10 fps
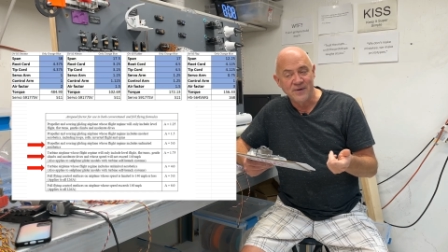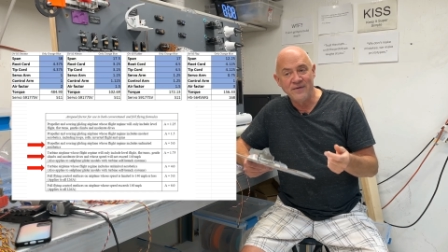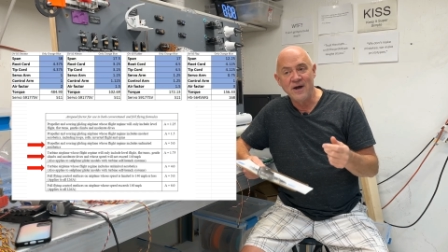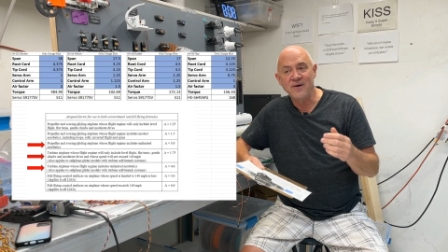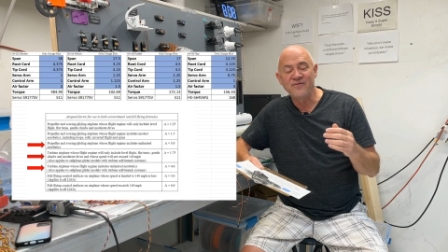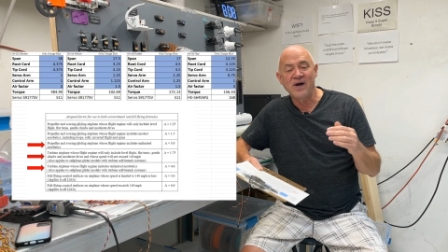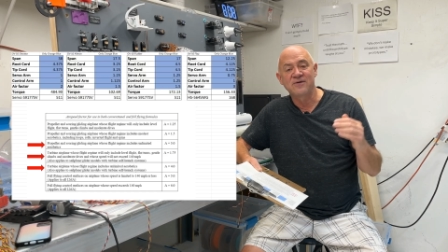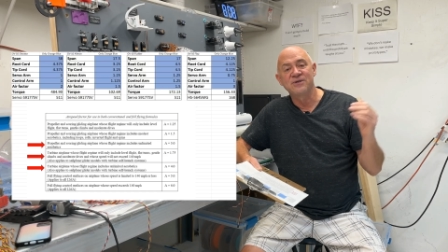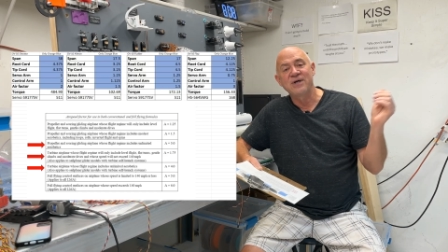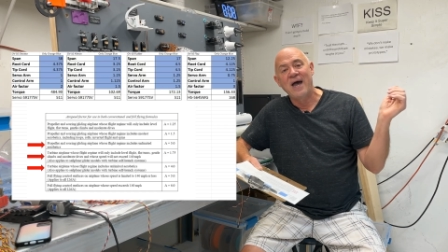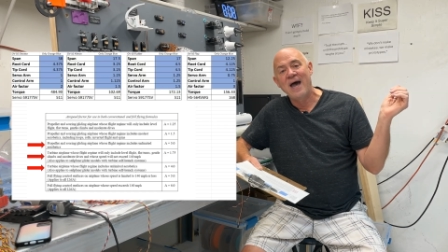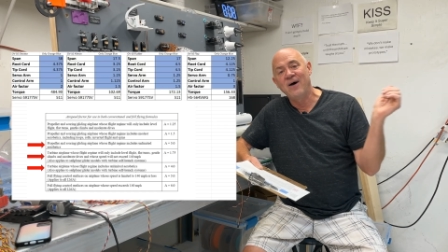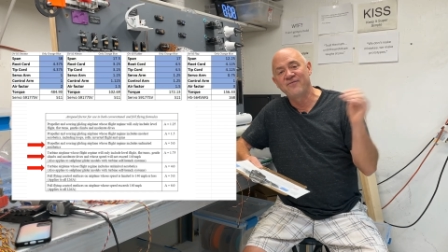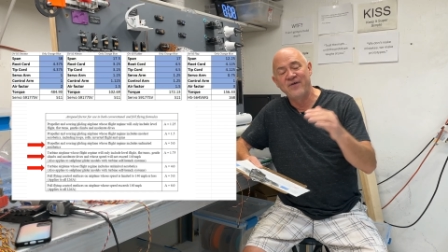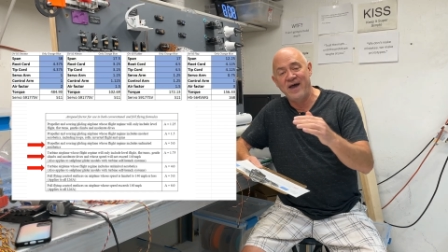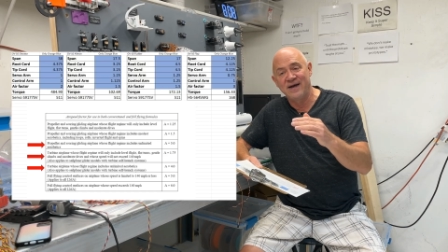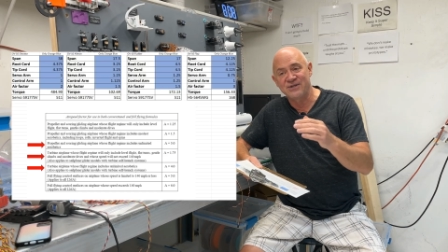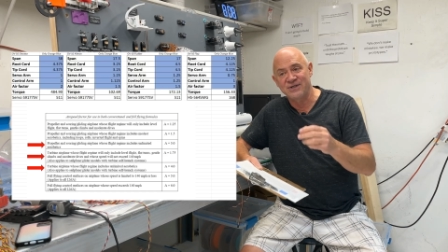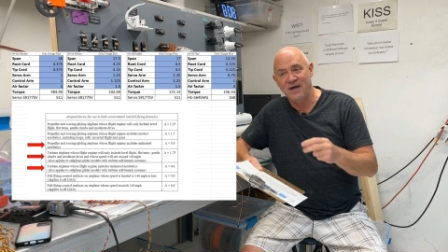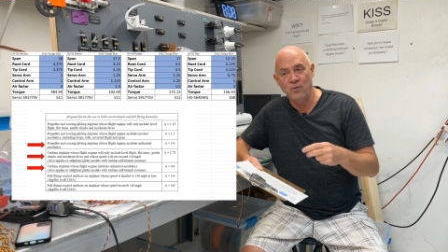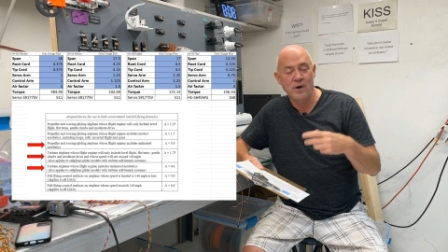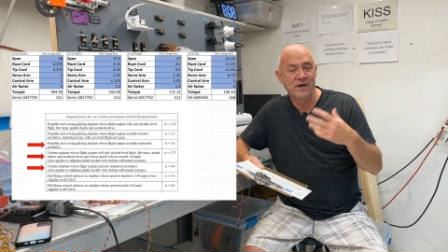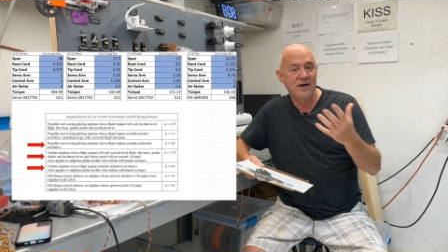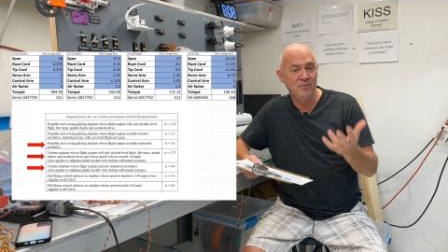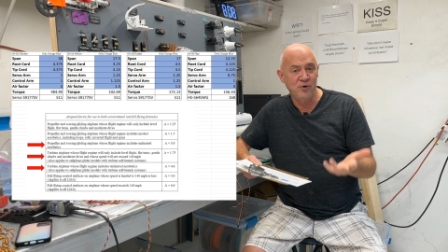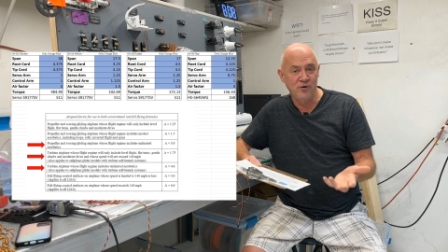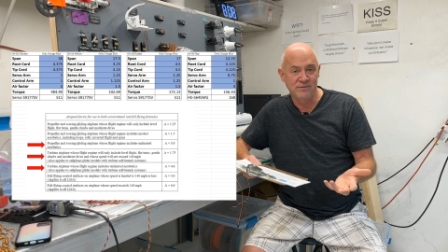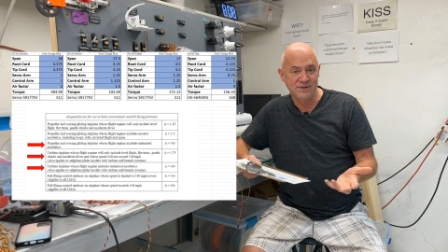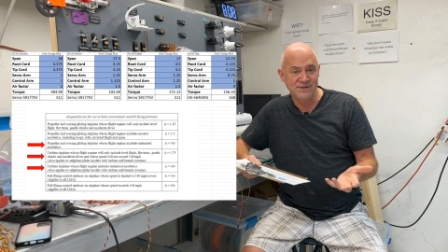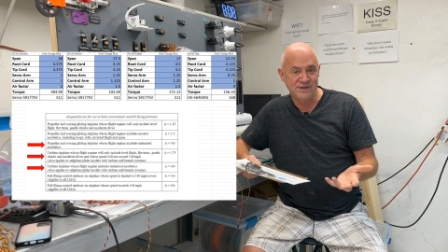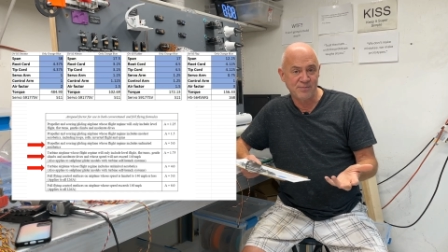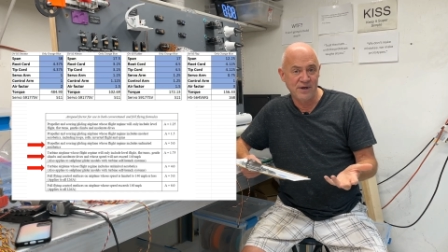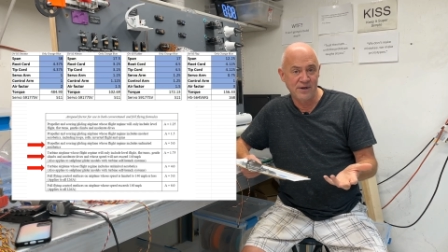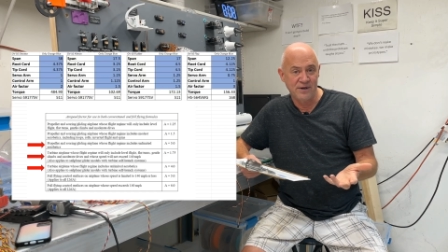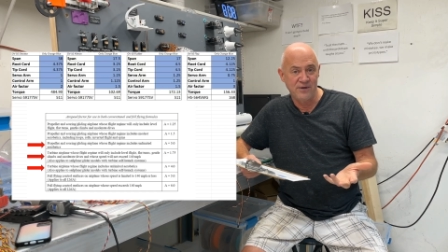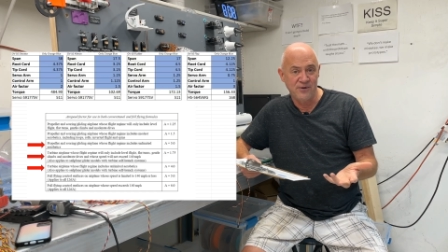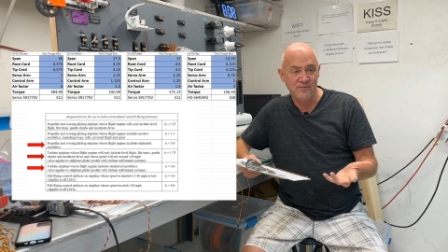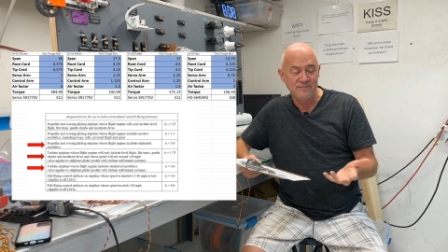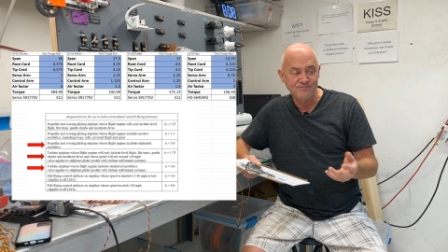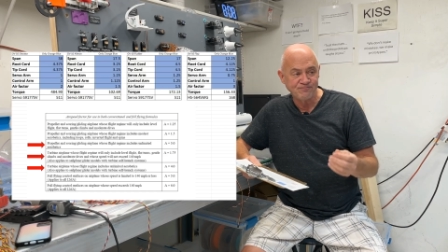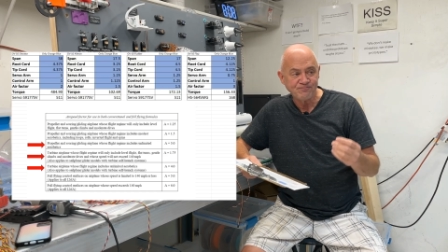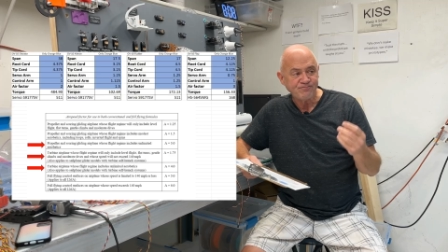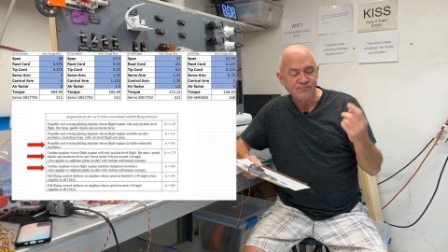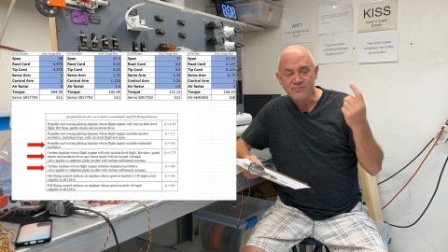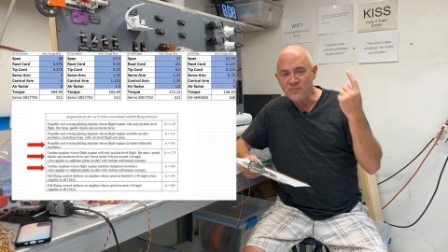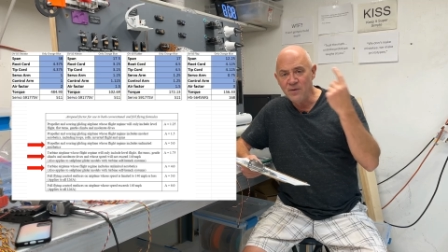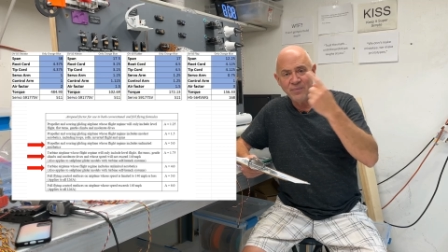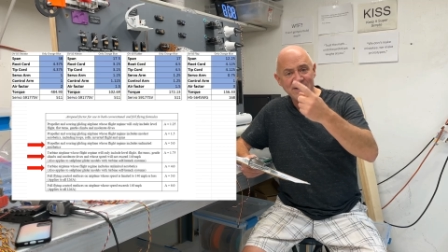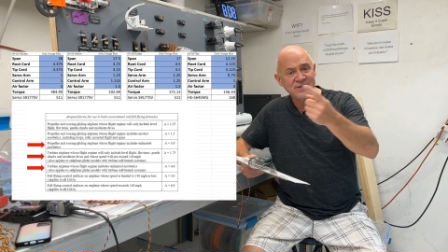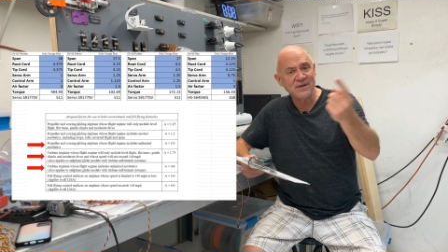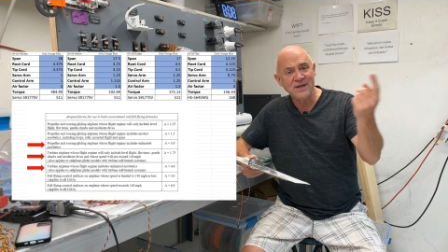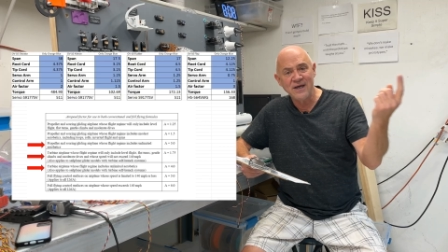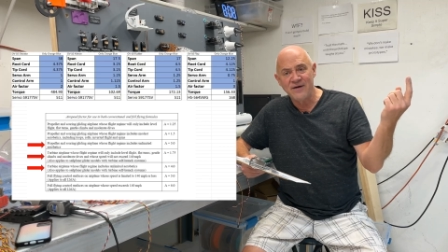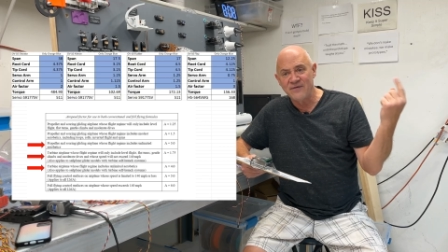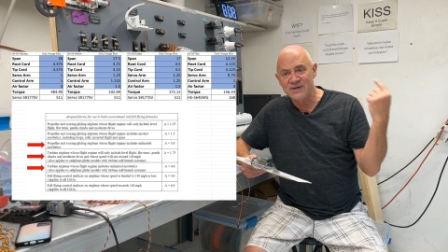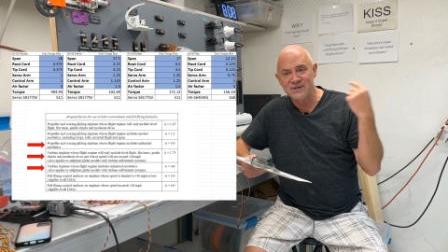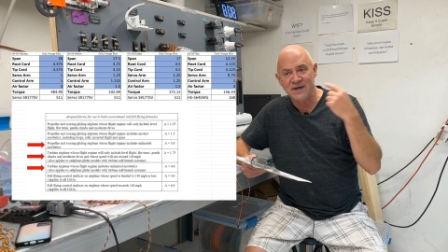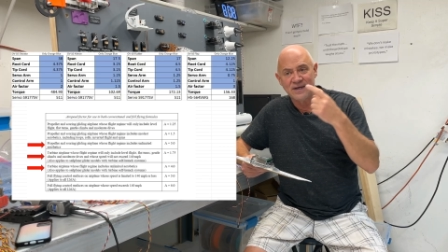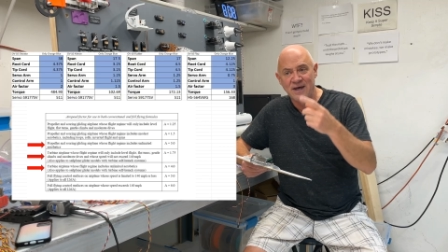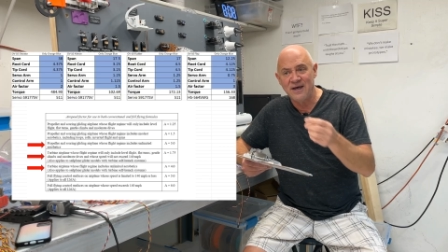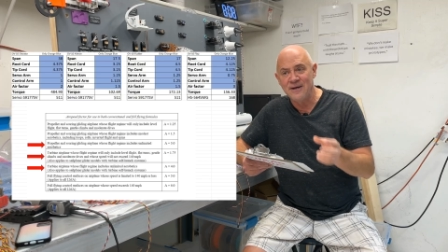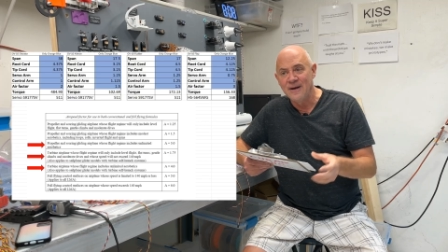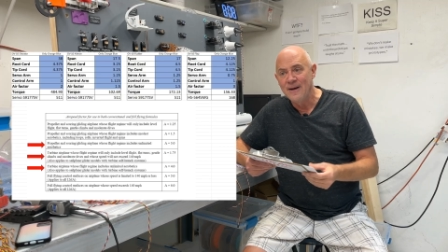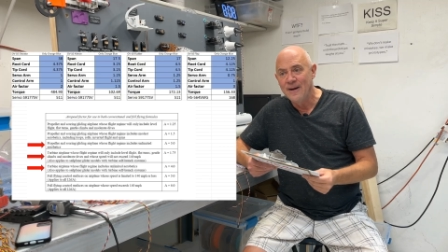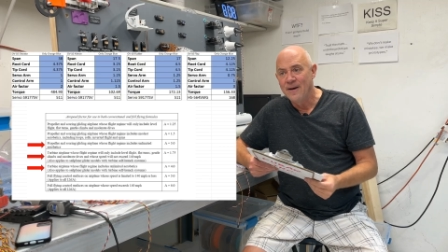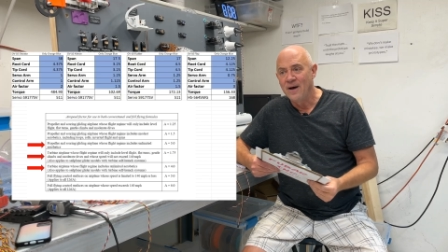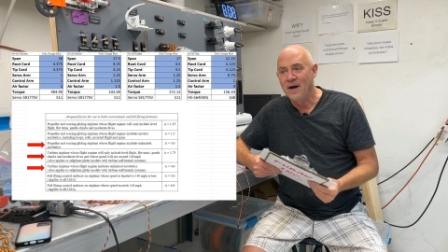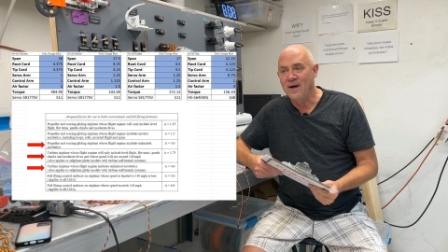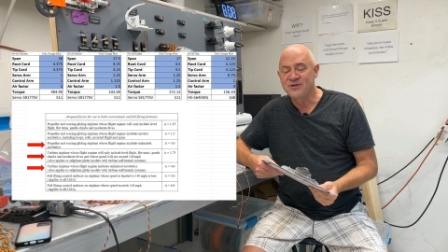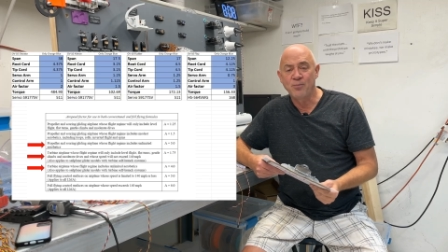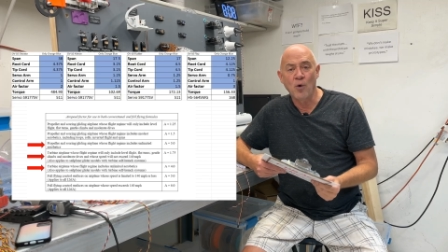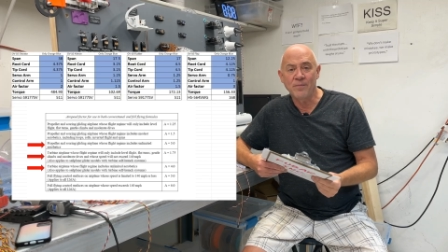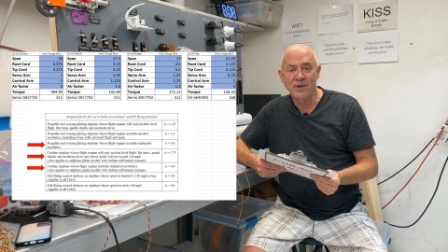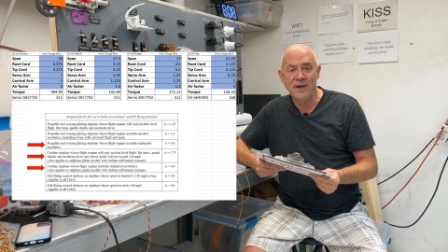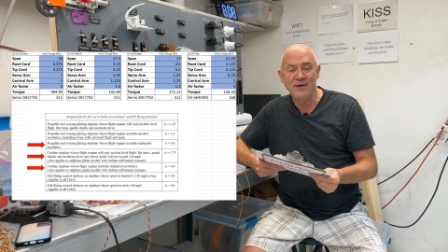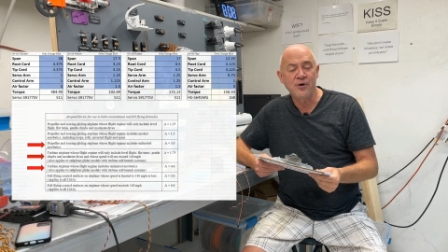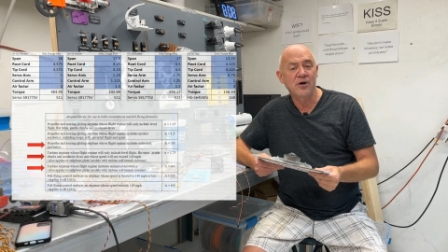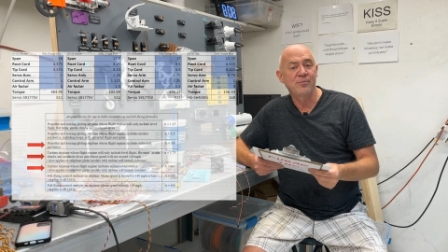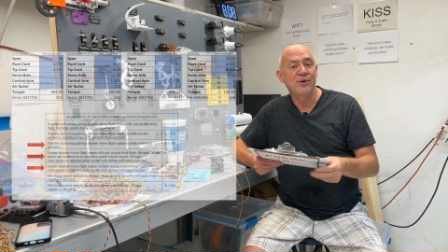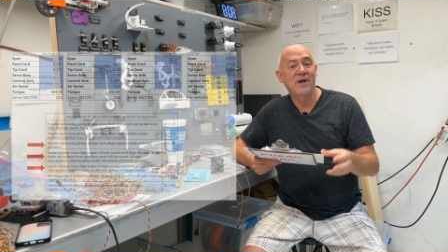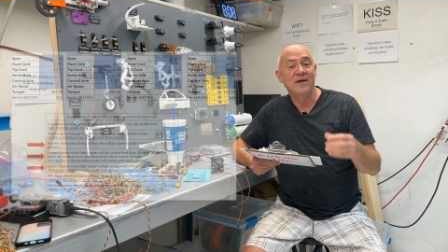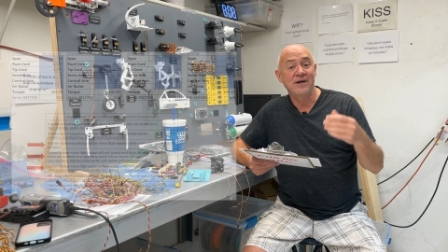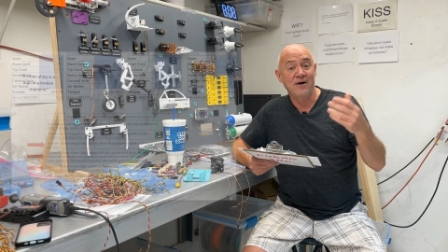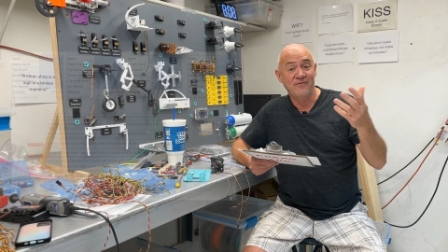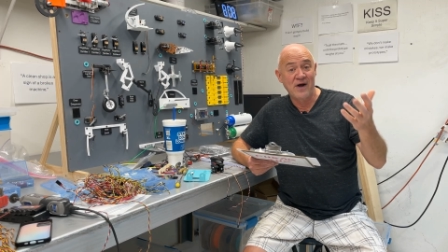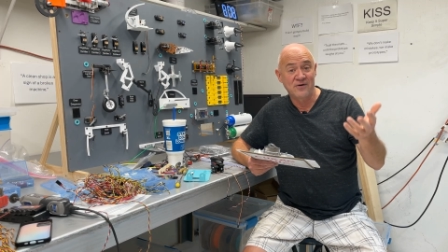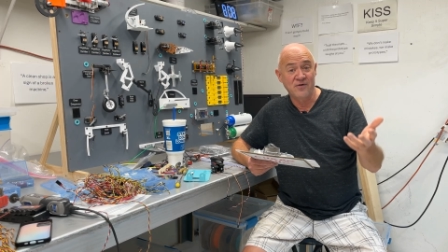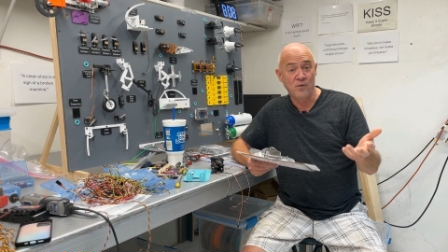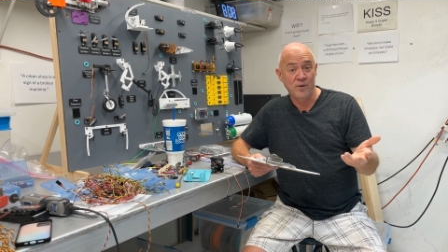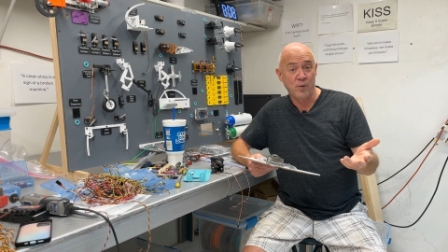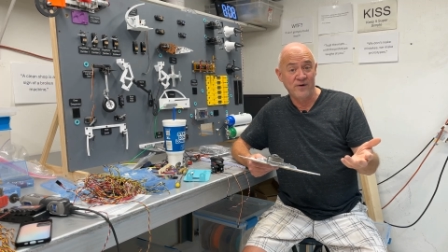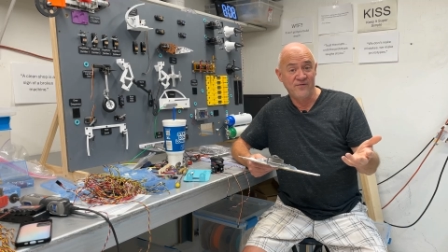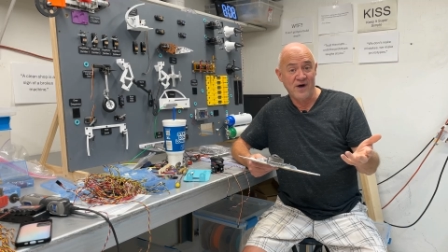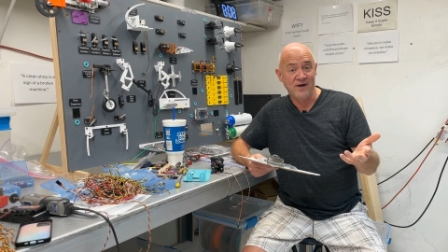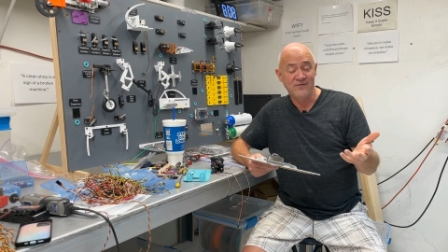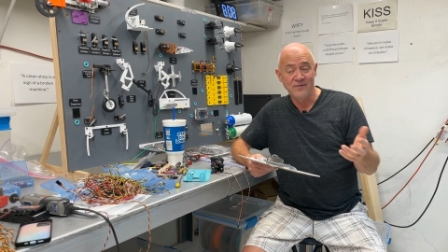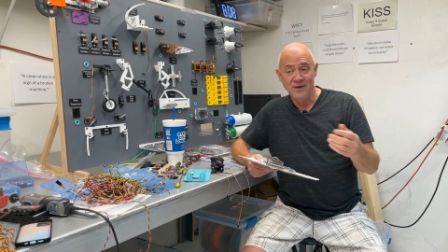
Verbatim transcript: An air factor is how fast and what kind of maneuvers is this plane going to do. Basically, if it's like a, a sport plane, you're going to put like an air factor of one point five.